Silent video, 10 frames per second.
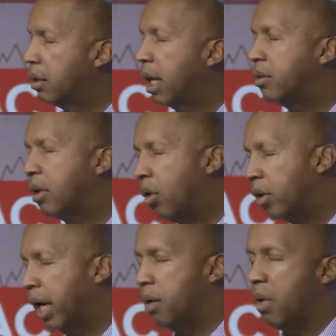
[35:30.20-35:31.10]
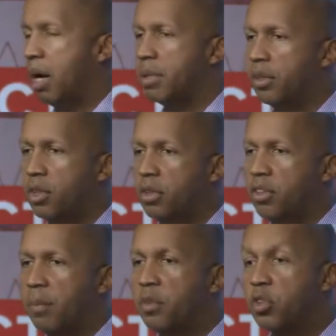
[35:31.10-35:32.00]
I said, okay, Mom. And I took a
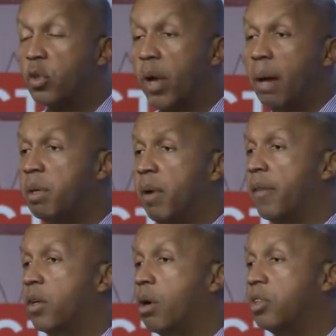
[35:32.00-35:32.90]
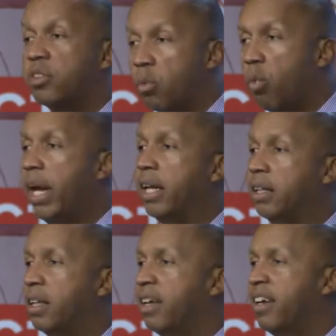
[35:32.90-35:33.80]
step, and she grabbed me by the arm. She said,
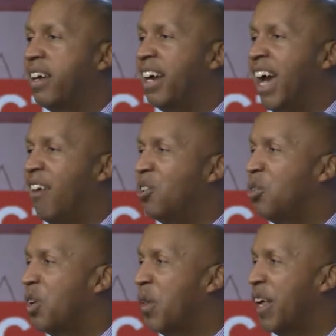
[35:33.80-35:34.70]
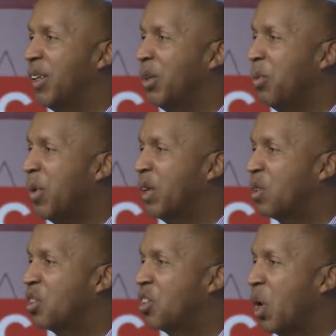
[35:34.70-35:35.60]
wait. After you tell that little boy
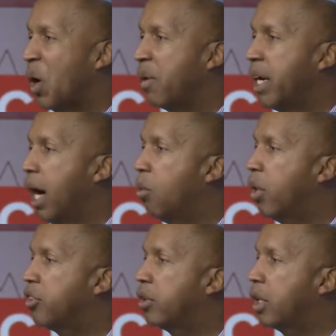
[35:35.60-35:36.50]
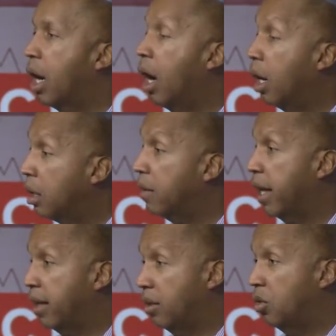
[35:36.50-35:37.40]
you're sorry, I want you to hug
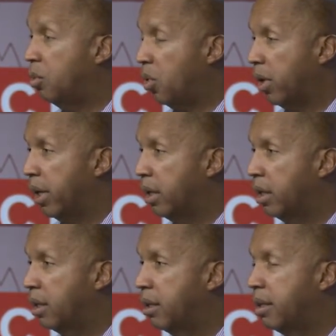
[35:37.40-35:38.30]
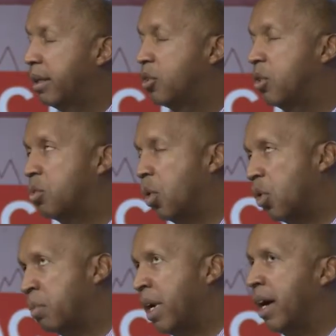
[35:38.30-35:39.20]
that little boy. I sort of
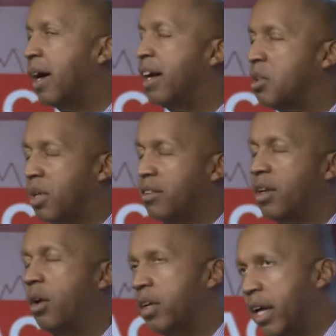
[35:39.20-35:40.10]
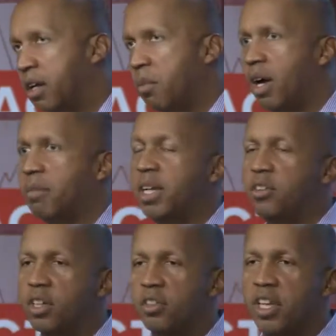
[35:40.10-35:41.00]
rolled my eyes, but I said, okay, Mom. And I
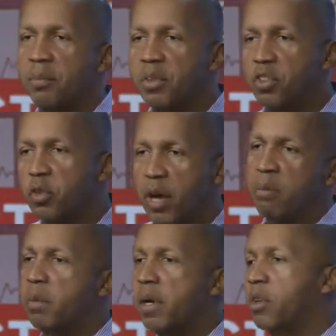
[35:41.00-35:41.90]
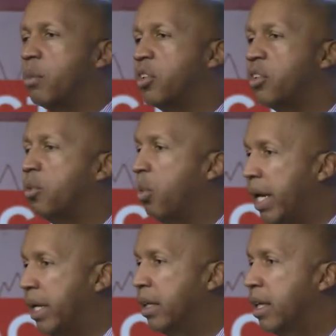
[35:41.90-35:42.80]
took a step, and she grabbed me by the arm. She said,
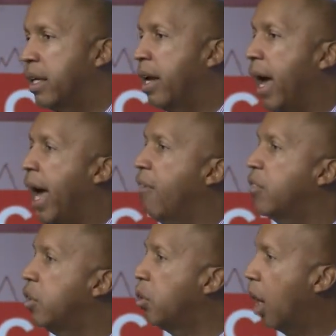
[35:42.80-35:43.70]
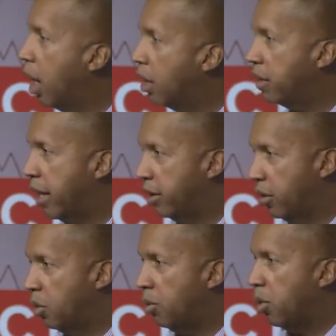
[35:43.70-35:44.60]
wait, after you hug that
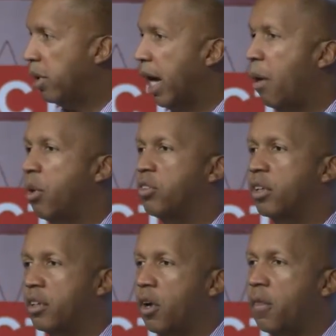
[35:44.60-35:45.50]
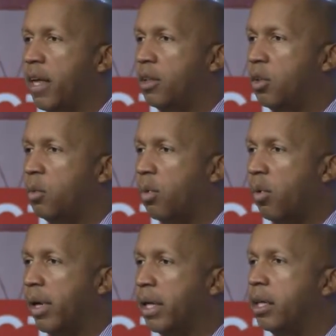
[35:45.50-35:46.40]
little boy, I want you to tell that little
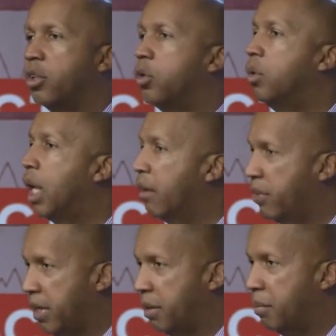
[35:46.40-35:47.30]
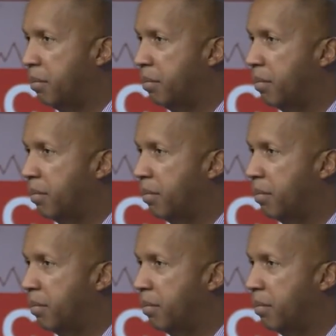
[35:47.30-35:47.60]
boy you love him.